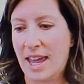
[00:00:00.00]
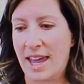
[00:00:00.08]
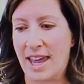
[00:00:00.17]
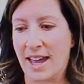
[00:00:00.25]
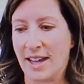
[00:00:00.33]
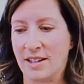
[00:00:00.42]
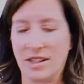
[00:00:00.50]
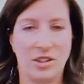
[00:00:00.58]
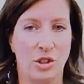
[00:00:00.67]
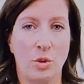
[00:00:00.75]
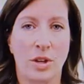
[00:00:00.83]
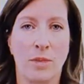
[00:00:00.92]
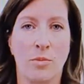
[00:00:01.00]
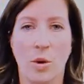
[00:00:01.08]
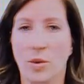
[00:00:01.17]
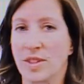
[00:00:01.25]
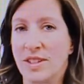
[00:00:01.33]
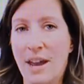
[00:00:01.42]
And you can
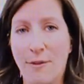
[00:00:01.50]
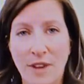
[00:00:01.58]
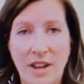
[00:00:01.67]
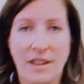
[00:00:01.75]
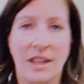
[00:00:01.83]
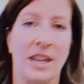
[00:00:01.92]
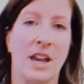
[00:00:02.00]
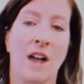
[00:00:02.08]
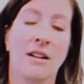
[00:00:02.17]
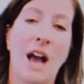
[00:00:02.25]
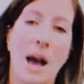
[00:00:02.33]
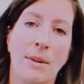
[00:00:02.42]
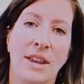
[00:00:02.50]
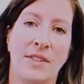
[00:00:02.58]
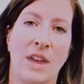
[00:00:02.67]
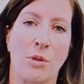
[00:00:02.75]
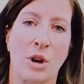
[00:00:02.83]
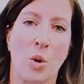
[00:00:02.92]
most definitely accommodate
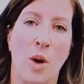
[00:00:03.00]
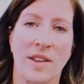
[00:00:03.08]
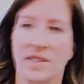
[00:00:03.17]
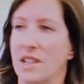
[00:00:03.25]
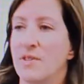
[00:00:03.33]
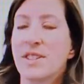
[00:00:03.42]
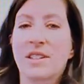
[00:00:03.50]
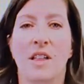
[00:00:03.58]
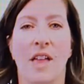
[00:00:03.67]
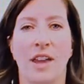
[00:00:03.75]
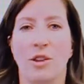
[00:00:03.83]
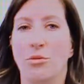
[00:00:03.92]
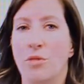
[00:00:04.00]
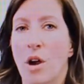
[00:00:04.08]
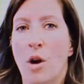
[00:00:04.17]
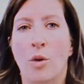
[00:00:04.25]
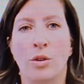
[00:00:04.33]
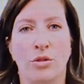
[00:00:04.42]
that request if it's a client
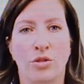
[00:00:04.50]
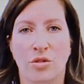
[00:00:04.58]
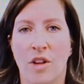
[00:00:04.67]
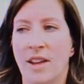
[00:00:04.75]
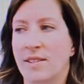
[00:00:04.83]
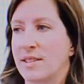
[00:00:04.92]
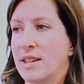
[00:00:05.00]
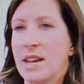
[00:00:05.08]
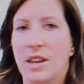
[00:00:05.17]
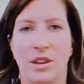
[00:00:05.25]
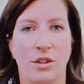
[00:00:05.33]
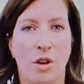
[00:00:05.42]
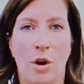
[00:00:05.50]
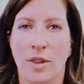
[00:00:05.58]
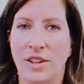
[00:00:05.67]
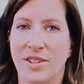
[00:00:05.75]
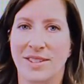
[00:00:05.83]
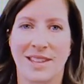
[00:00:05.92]
you trust,
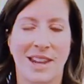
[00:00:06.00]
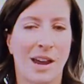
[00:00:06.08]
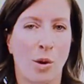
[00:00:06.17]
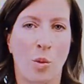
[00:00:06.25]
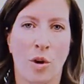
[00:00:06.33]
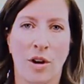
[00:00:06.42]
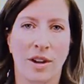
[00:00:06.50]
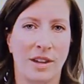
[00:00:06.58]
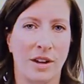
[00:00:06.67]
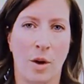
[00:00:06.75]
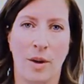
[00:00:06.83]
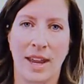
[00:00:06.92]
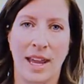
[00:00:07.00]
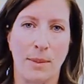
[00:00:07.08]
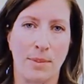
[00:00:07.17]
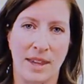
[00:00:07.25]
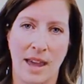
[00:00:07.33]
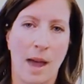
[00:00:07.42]
they just get out of work, at 8
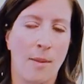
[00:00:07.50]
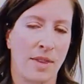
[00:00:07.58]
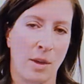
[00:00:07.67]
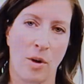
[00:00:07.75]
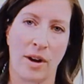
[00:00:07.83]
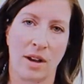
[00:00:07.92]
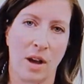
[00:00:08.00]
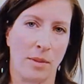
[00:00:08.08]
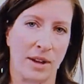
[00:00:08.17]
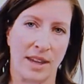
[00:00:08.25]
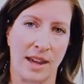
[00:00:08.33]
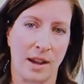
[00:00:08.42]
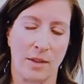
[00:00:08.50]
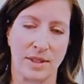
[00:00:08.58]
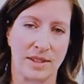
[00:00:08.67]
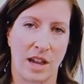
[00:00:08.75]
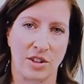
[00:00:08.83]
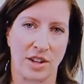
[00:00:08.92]
p.m. and they want to come and get a
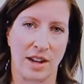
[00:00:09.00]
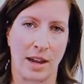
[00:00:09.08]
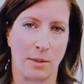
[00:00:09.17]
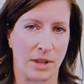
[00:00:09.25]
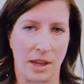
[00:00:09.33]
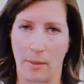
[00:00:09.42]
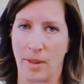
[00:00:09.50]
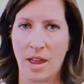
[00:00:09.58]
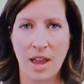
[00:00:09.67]
massage at 9 p.m.